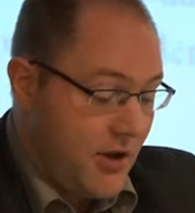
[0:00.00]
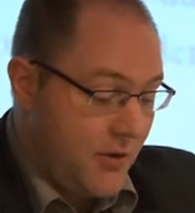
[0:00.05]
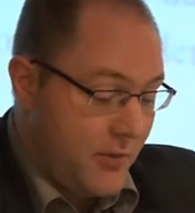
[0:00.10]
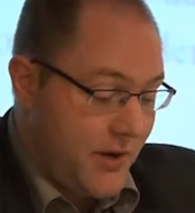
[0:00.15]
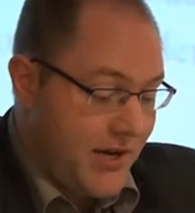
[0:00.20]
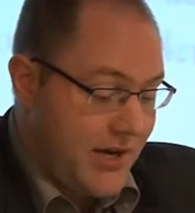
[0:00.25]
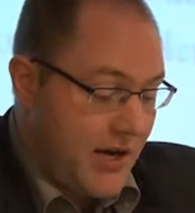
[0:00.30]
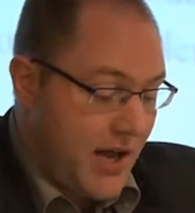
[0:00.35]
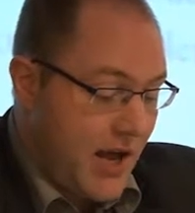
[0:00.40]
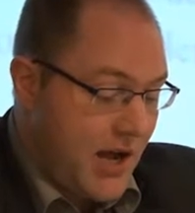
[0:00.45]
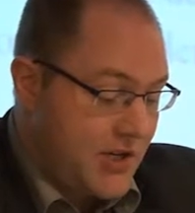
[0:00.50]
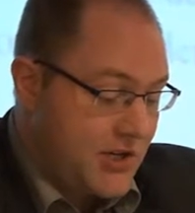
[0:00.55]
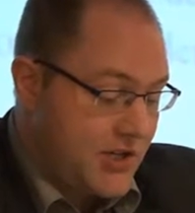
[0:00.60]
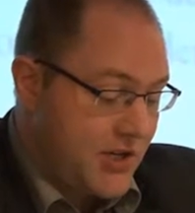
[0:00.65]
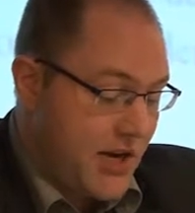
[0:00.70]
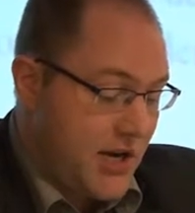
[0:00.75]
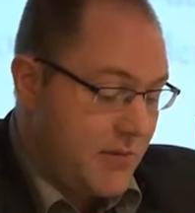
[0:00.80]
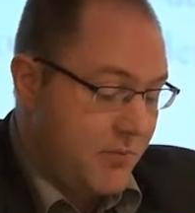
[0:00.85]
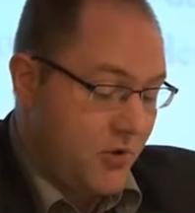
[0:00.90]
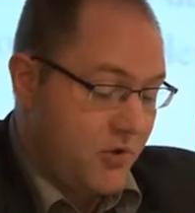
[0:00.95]
when
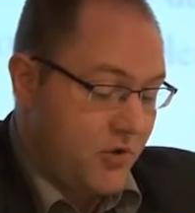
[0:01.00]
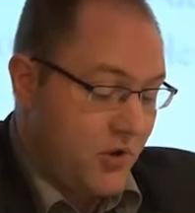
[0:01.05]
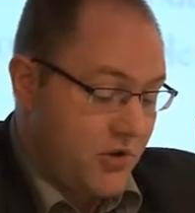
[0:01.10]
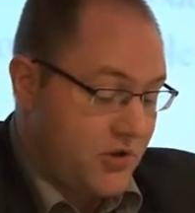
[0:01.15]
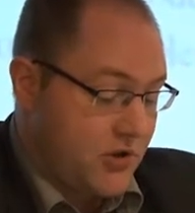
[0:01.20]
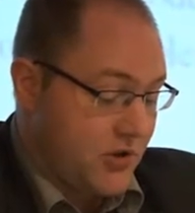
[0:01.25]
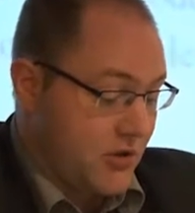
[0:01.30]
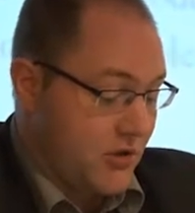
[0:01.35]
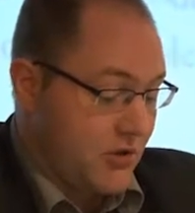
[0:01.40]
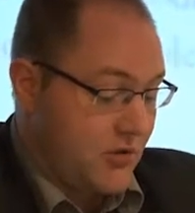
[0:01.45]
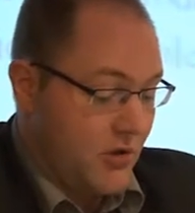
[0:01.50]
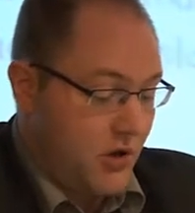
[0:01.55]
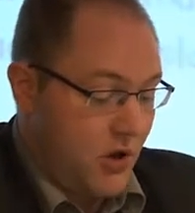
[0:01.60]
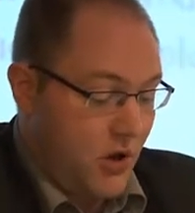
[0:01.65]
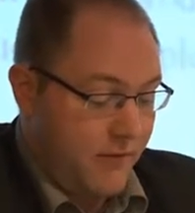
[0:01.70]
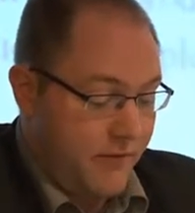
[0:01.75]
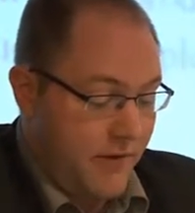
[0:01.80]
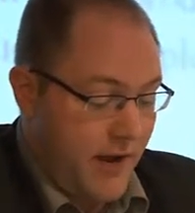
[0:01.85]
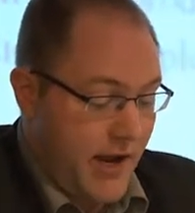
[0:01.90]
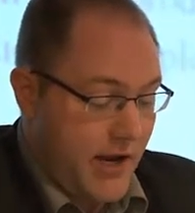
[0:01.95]
large-scale production
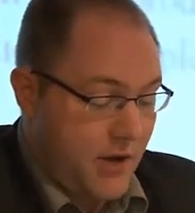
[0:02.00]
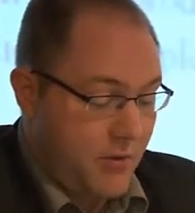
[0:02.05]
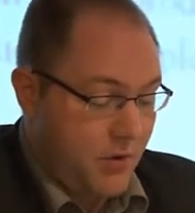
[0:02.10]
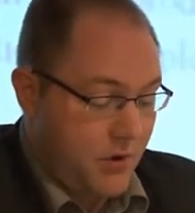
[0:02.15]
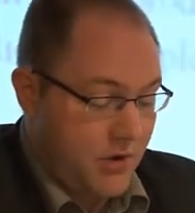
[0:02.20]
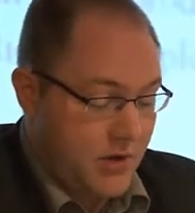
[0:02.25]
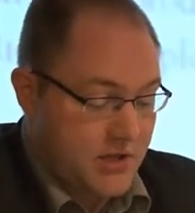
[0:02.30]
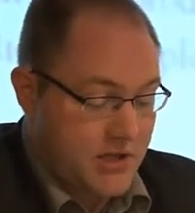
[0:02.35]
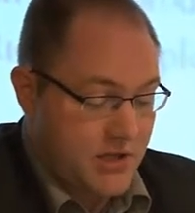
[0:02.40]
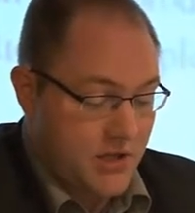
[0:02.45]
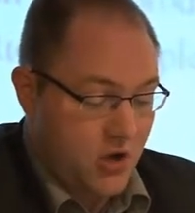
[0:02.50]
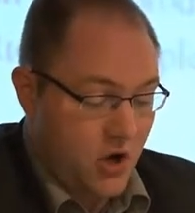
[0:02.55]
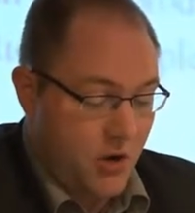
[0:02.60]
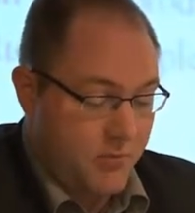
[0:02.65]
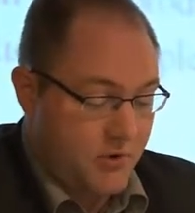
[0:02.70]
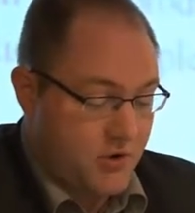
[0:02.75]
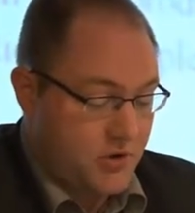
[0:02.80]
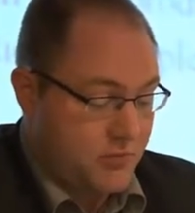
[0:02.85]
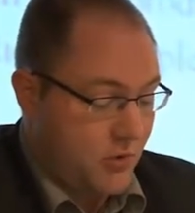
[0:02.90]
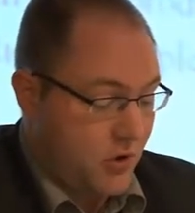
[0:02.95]
of high-quality
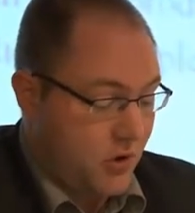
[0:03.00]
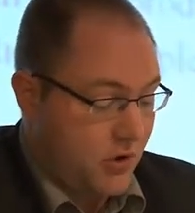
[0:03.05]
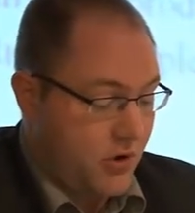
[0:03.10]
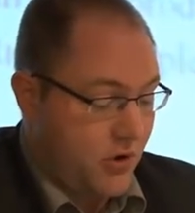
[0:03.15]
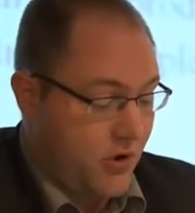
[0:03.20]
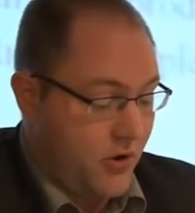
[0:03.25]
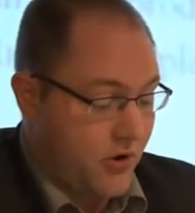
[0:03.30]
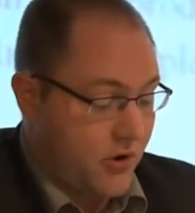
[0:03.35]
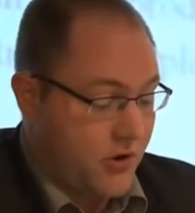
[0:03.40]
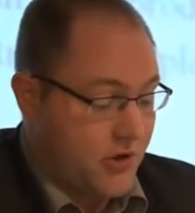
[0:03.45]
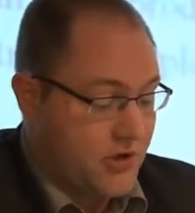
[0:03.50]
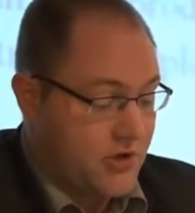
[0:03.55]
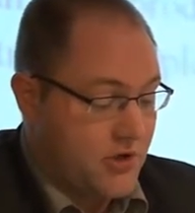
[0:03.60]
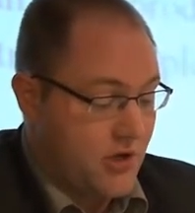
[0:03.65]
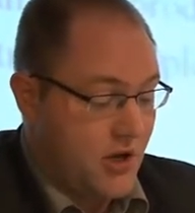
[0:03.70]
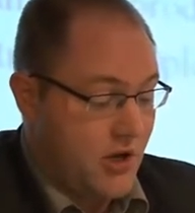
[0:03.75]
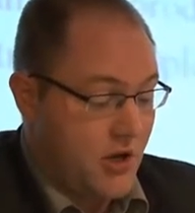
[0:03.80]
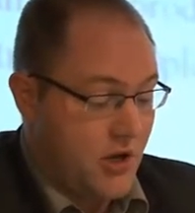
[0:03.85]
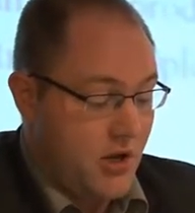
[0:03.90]
copper small coins